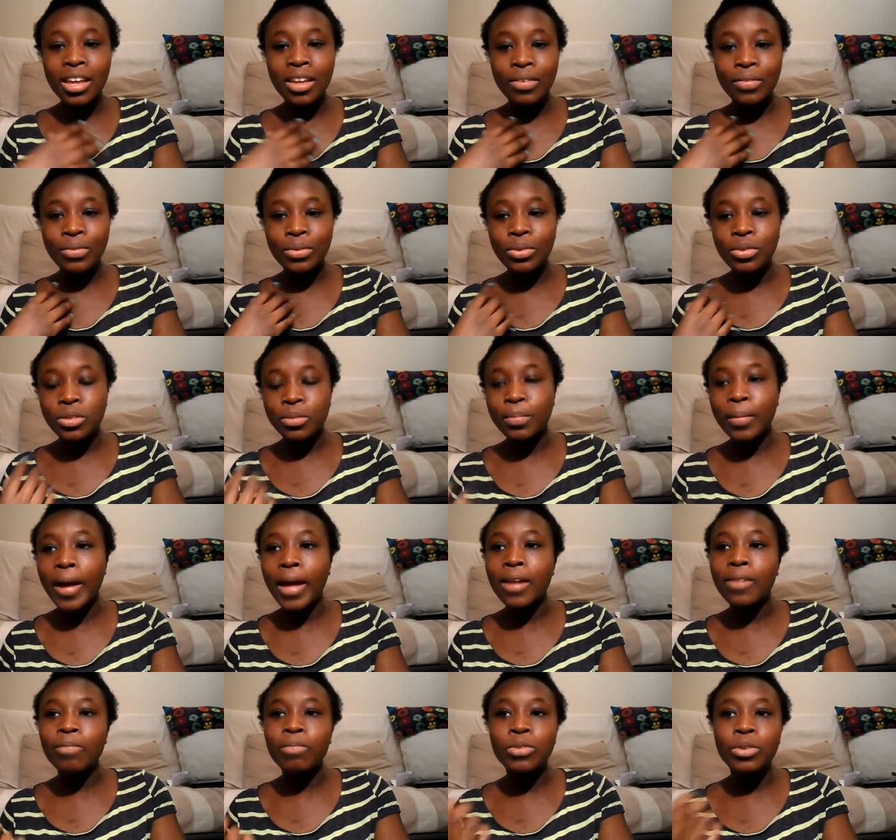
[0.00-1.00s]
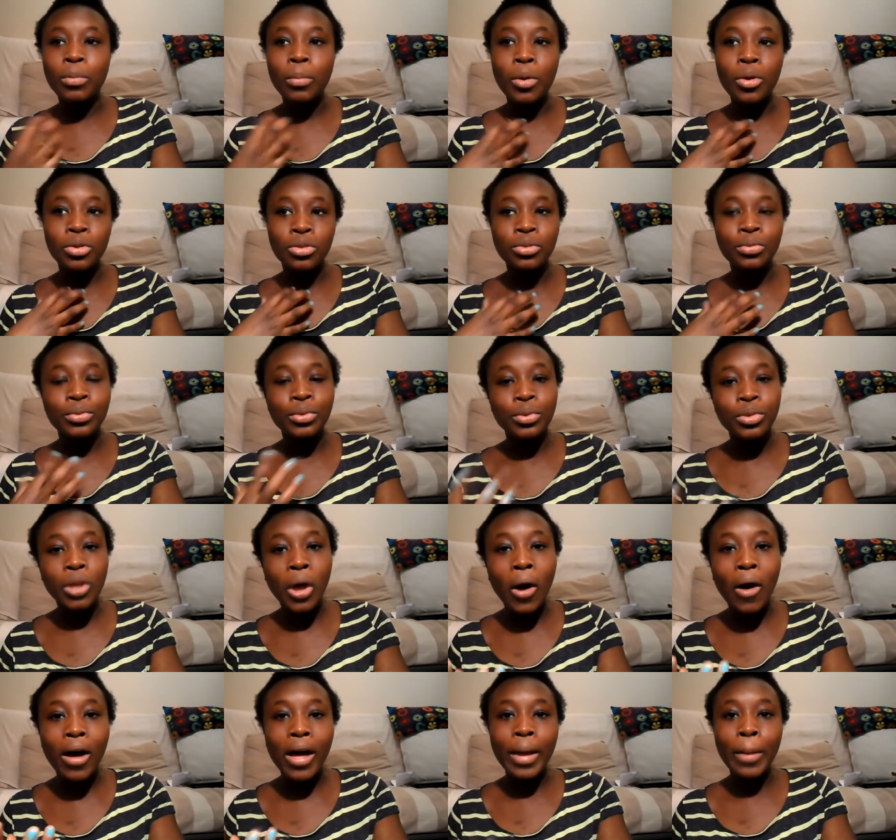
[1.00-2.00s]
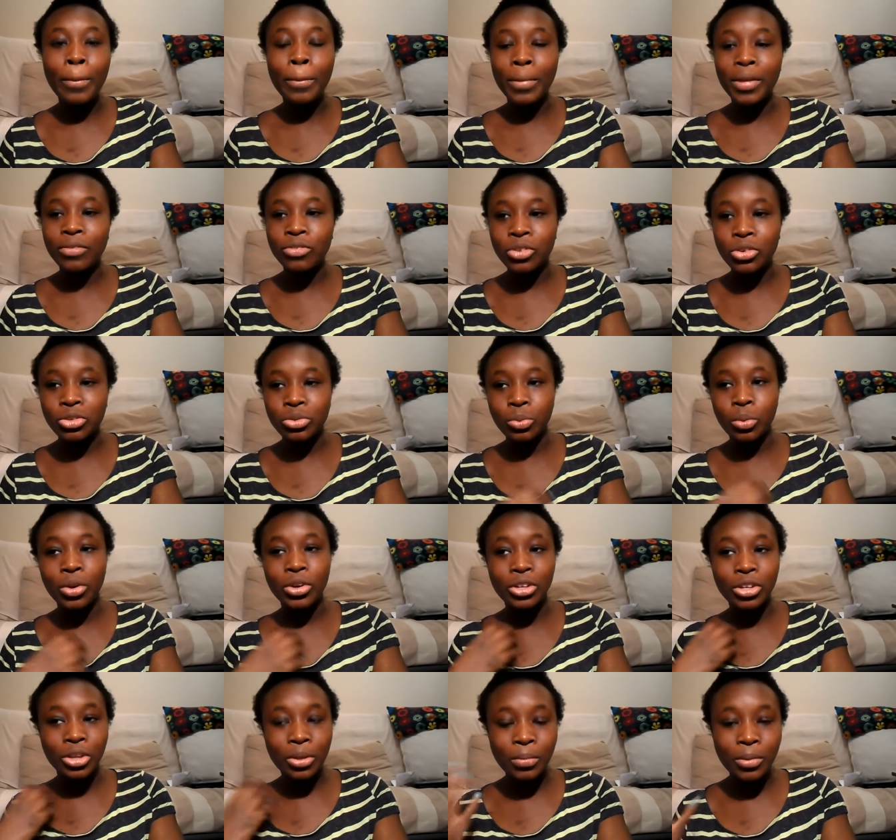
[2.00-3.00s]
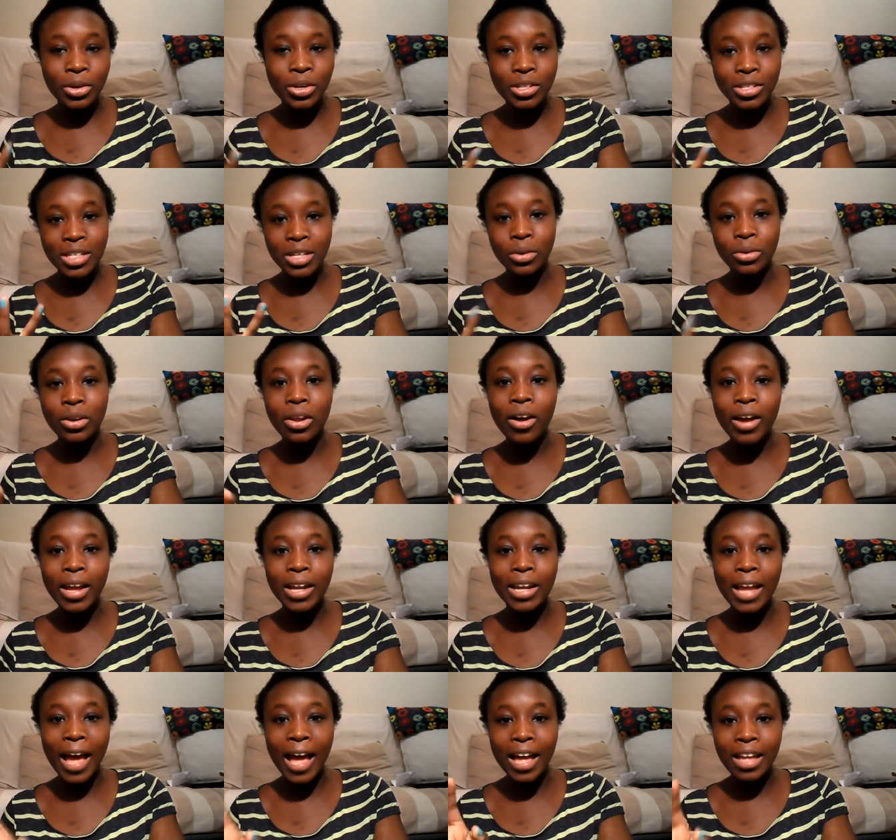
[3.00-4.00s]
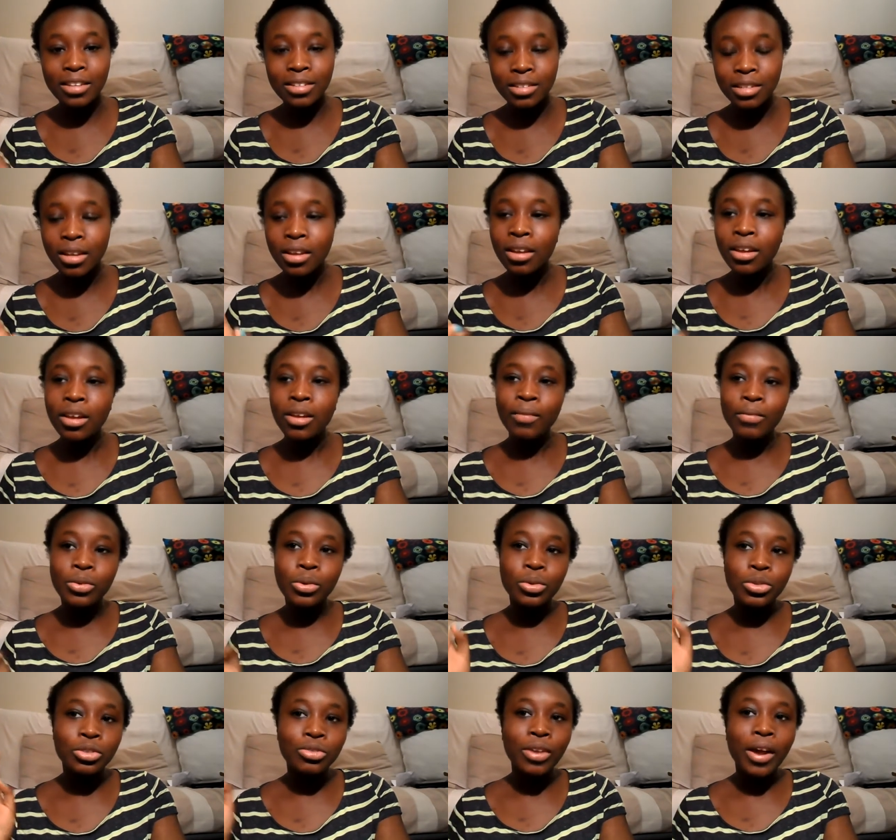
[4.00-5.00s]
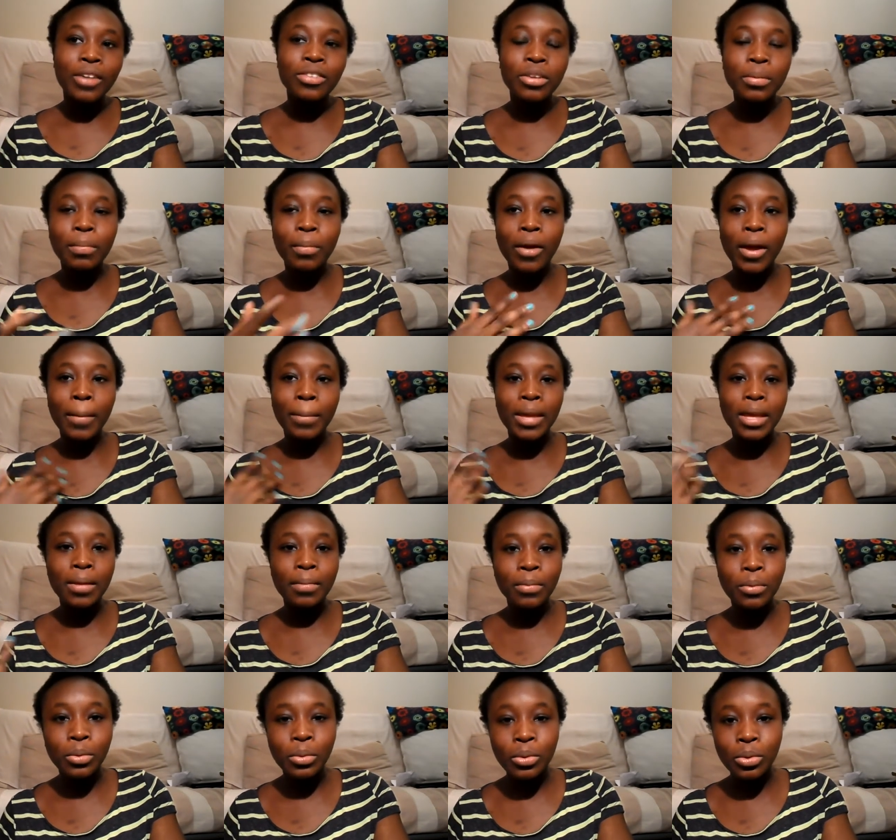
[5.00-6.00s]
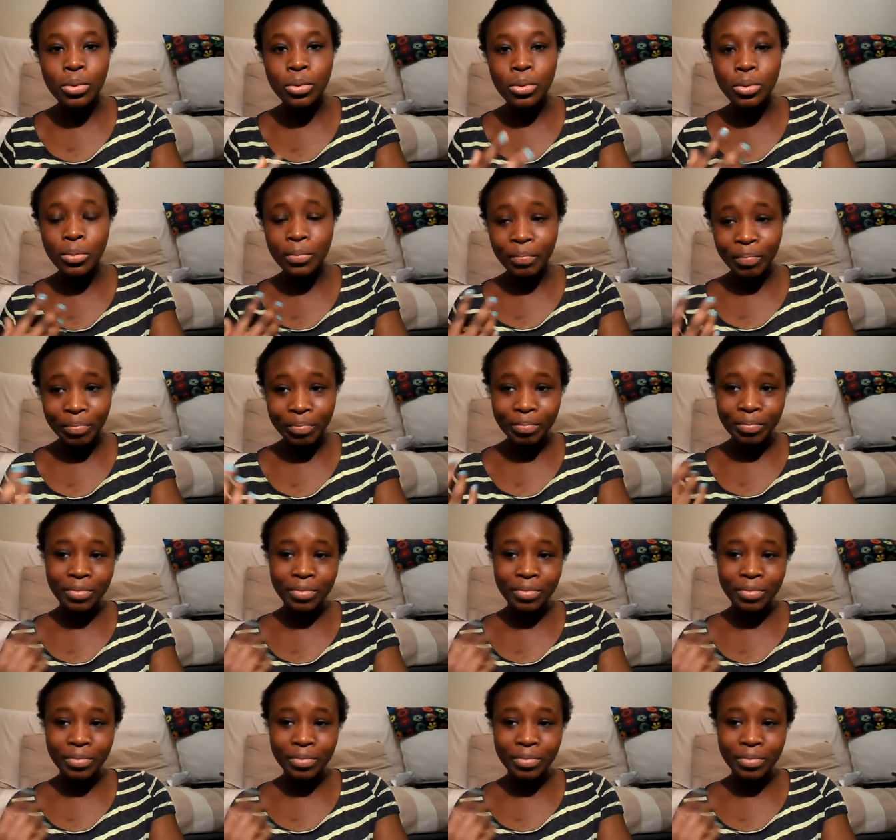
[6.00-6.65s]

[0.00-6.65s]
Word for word: if you spend most of your time in just one community online and you're surrounded by people who